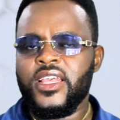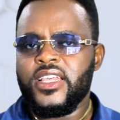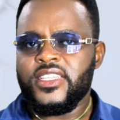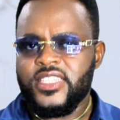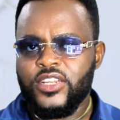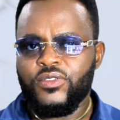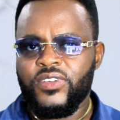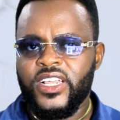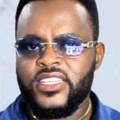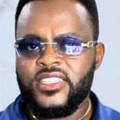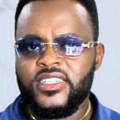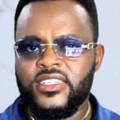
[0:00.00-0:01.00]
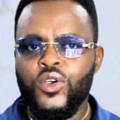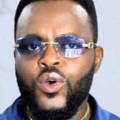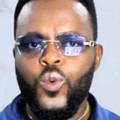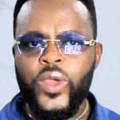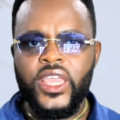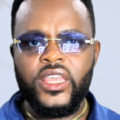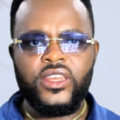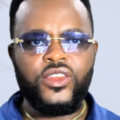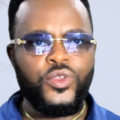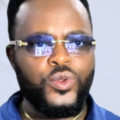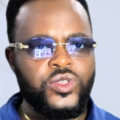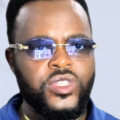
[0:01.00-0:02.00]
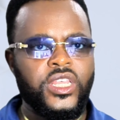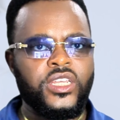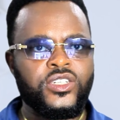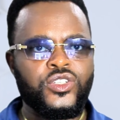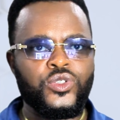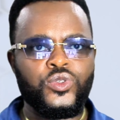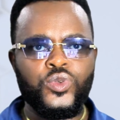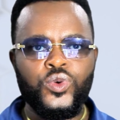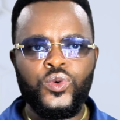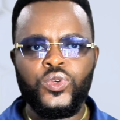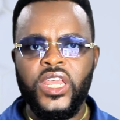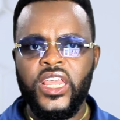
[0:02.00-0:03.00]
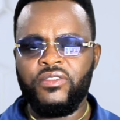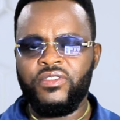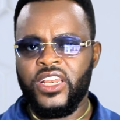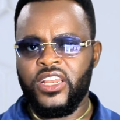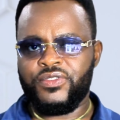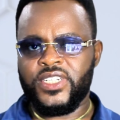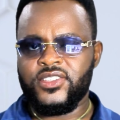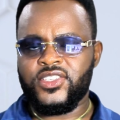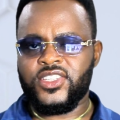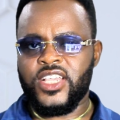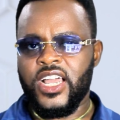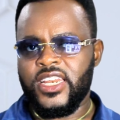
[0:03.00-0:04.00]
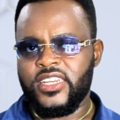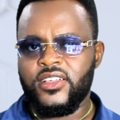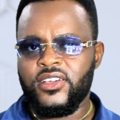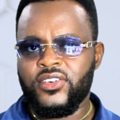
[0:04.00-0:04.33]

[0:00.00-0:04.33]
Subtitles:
Instead of guessing, we can use it to do the heavy lifting, scanning,